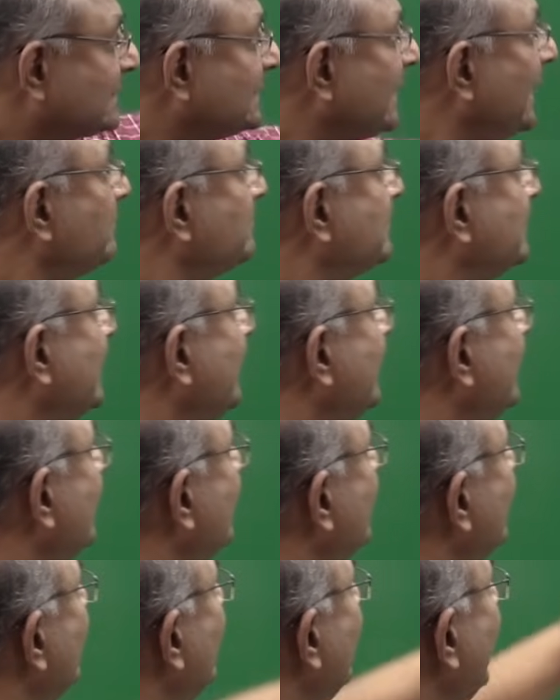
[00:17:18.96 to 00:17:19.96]
same thing
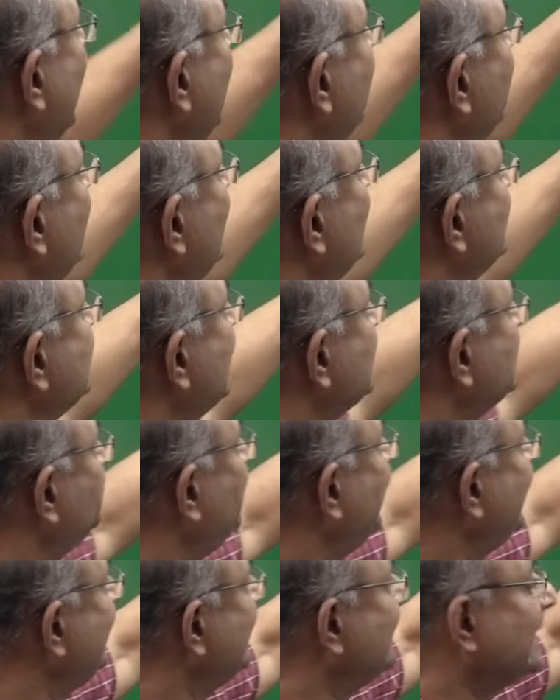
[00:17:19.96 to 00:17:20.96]
and when you
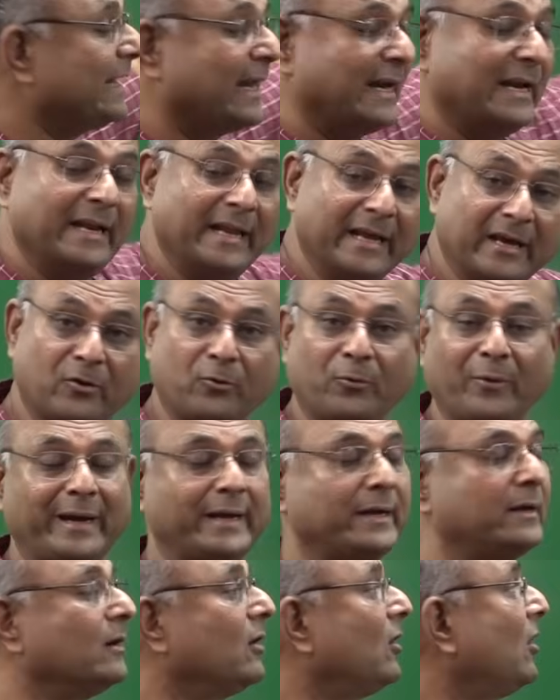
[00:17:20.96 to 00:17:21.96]
suspend it in a
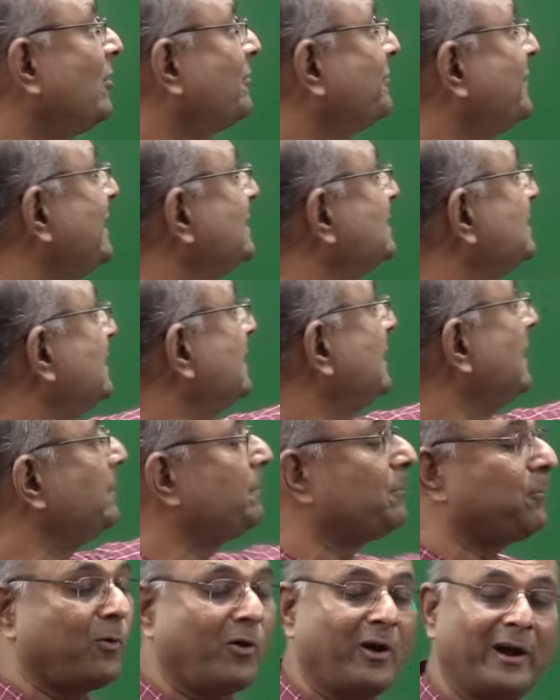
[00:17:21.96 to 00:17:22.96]
liquid of density
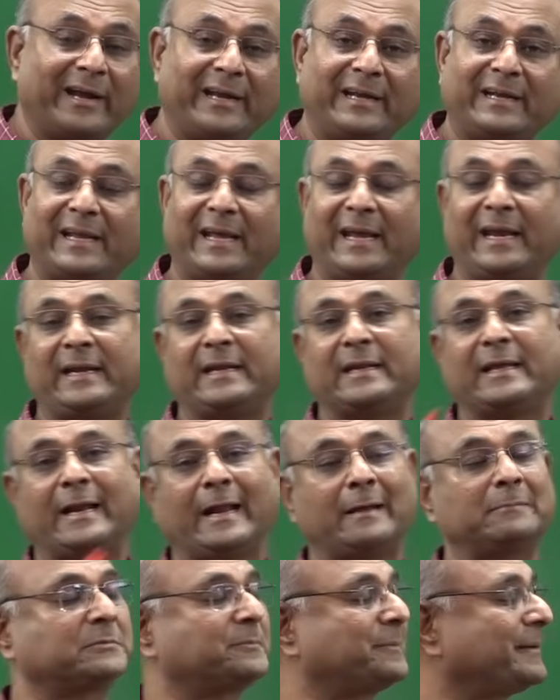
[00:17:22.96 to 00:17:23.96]
0.8
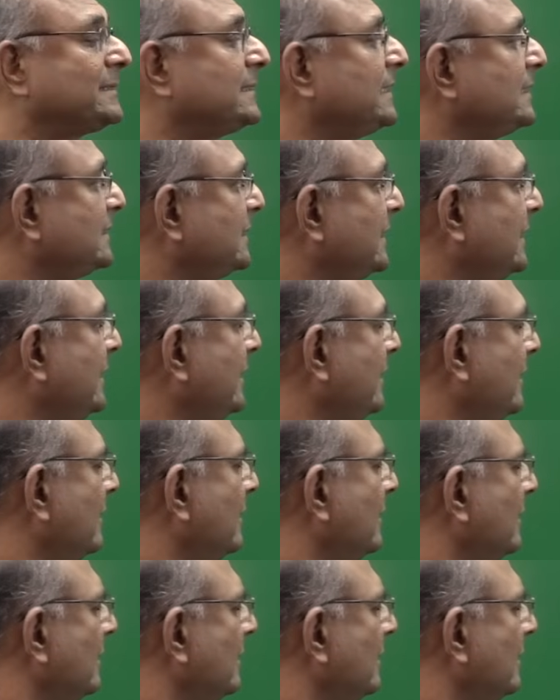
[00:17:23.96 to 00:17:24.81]
grams per cc,